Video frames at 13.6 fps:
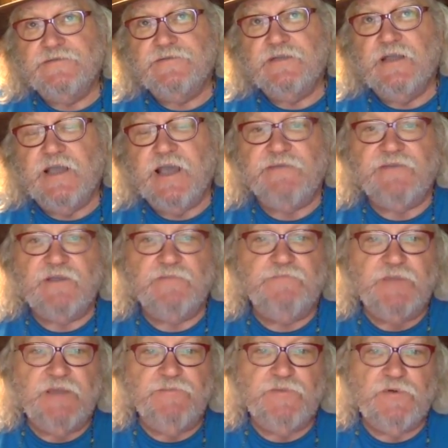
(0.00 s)
having
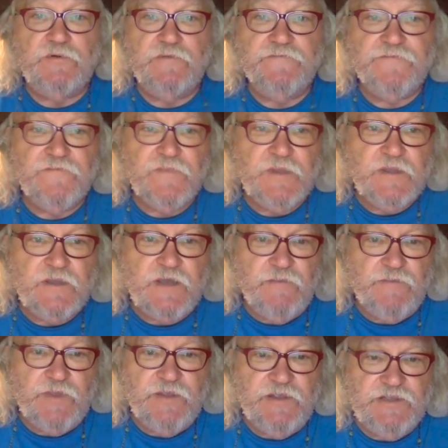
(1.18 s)
people,
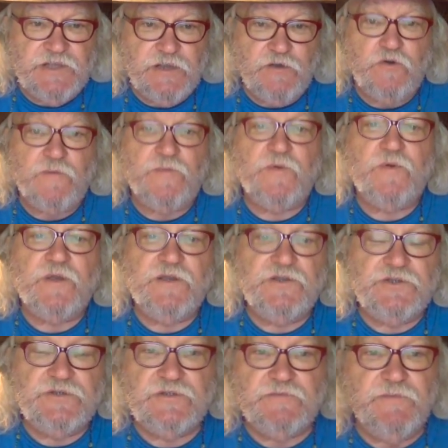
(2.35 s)
companies and
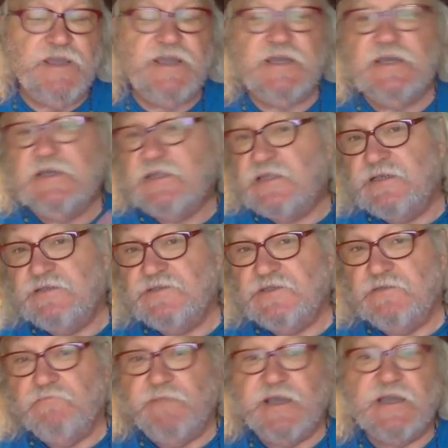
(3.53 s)
corporations making things
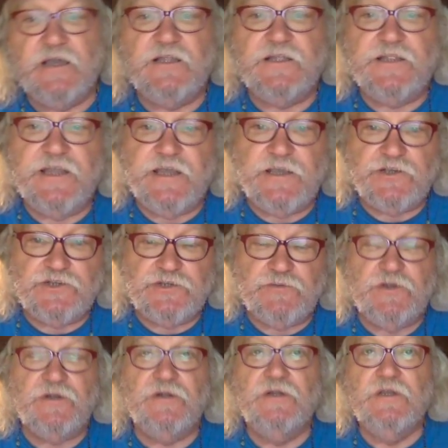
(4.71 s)
in Bangladesh
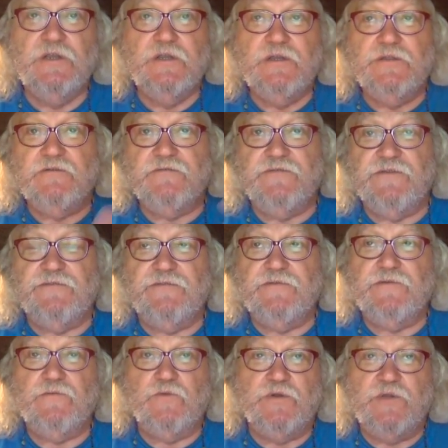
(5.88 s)
where
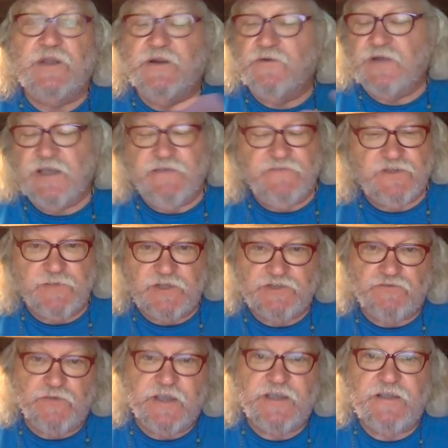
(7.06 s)
they don't have as much
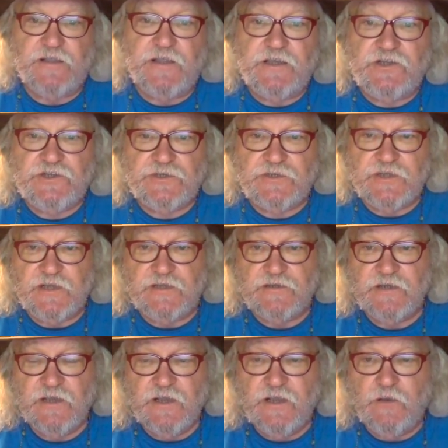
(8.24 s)
regulation, and
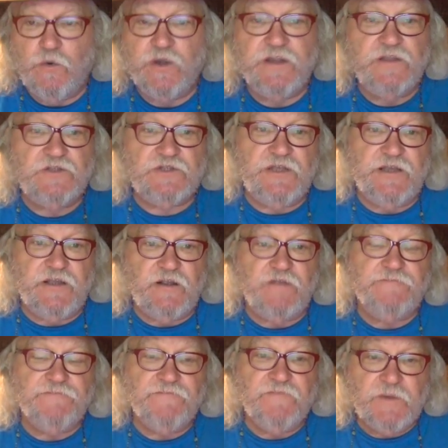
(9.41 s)
what is their
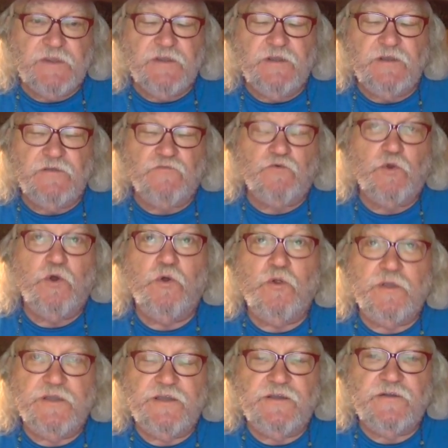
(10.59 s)
role
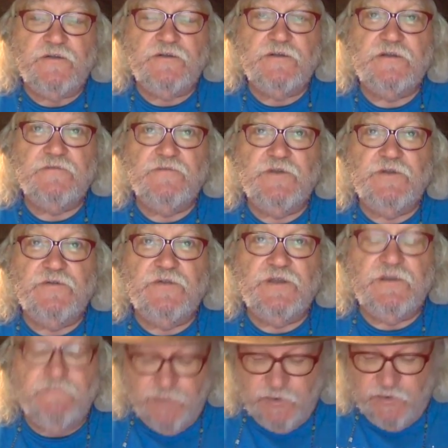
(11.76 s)
here.
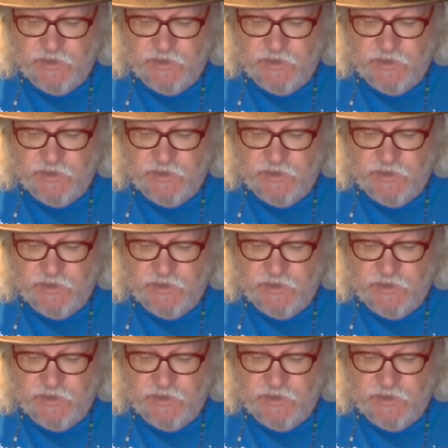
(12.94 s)
I